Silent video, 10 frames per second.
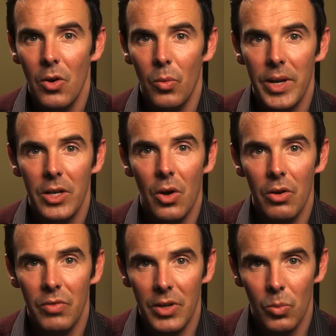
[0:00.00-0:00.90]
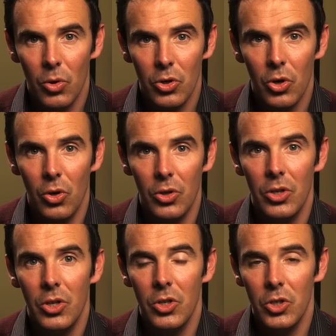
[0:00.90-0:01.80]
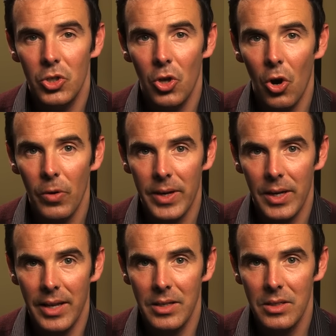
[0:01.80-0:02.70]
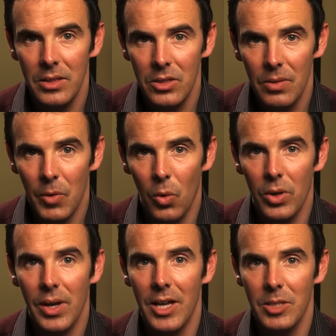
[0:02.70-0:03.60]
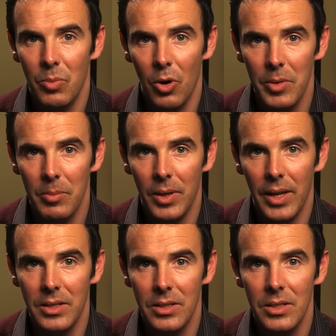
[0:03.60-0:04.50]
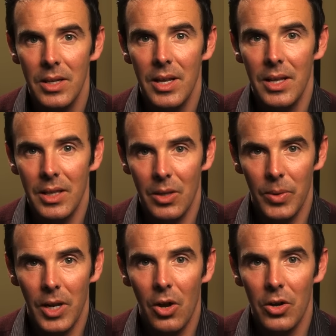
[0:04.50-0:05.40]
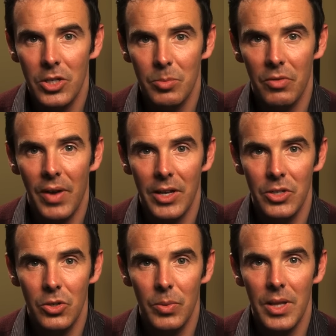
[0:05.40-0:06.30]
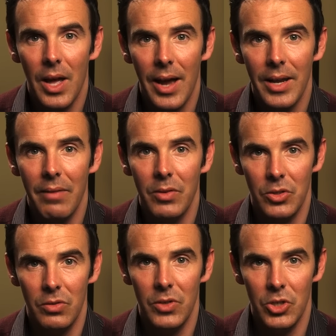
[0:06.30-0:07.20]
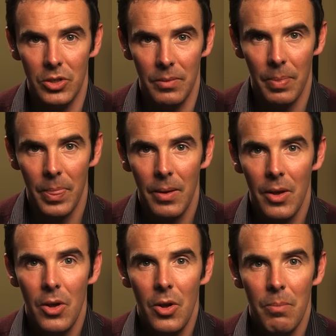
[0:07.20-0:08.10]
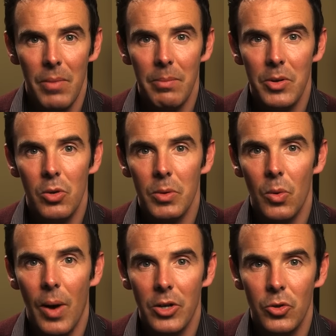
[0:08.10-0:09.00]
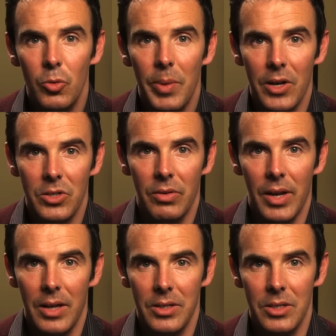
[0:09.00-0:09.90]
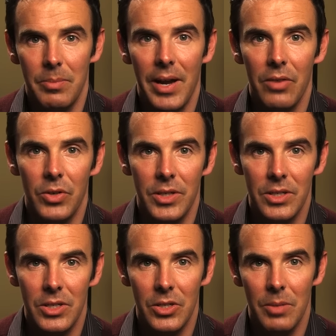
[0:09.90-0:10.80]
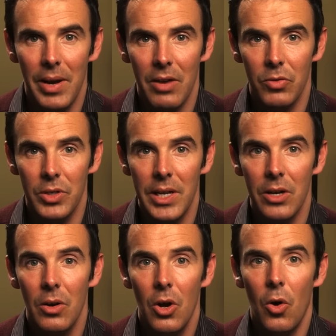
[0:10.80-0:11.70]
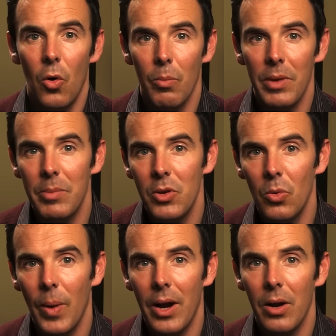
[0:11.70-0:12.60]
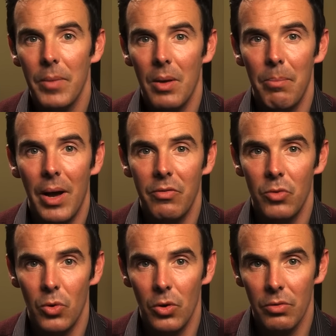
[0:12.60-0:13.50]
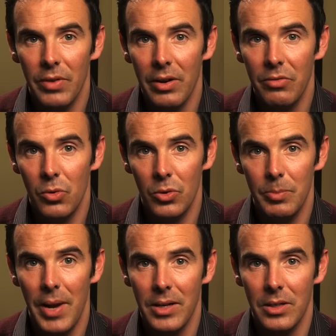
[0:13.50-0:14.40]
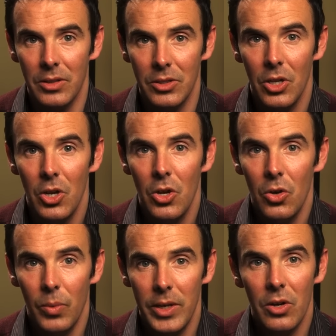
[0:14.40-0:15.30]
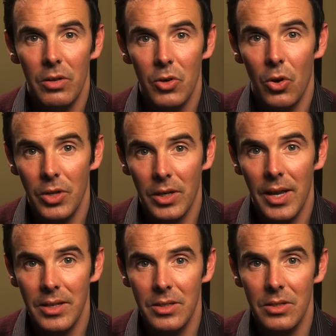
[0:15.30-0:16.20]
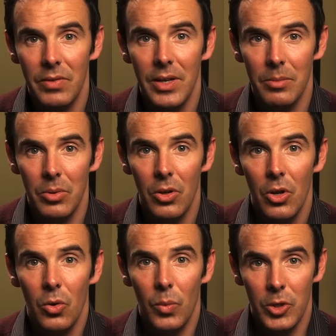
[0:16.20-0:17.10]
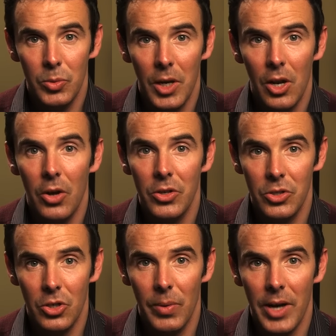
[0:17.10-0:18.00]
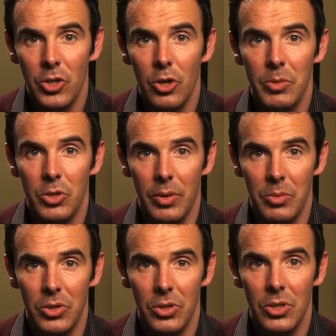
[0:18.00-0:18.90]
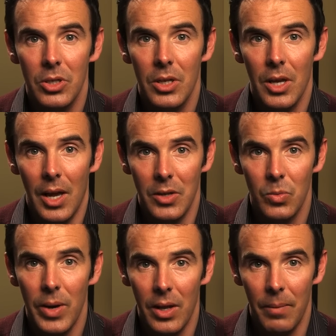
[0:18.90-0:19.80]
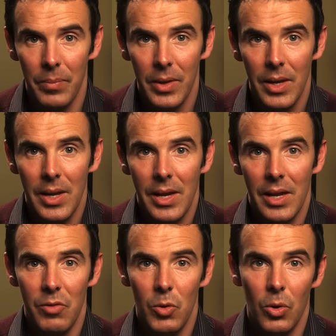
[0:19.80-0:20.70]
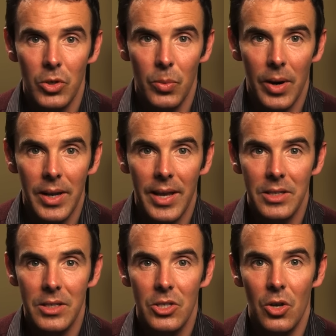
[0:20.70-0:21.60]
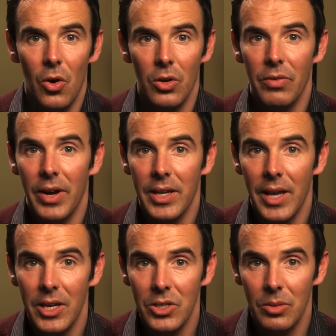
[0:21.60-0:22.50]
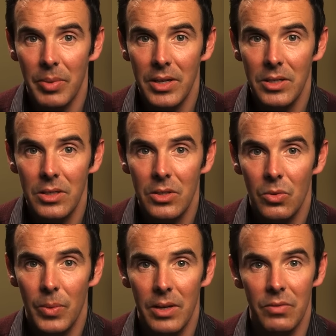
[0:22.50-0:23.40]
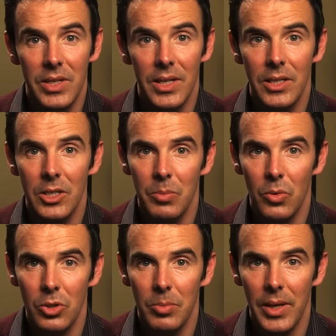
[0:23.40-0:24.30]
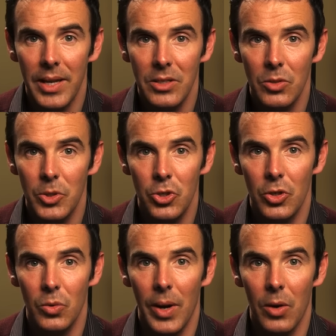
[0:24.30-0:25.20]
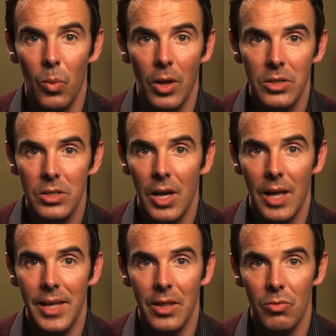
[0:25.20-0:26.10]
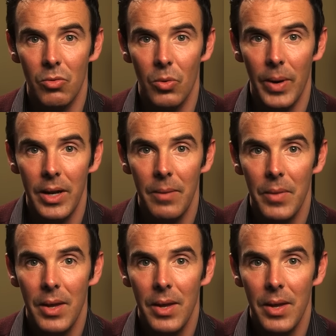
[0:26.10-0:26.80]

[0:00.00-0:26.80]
we can now fit what are called toric lenses or gas-permeable lenses that will allow us to provide you with high levels of vision. Maybe you require two pairs of glasses, a pair for distance and a pair for near, or maybe you wear bifocal or varifocal spectacles. We now have contact lenses available which will allow us to correct your prescriptions as well. If you want to wear lenses on a very occasional basis, we have daily disposable lenses which you can wear once and then throw away.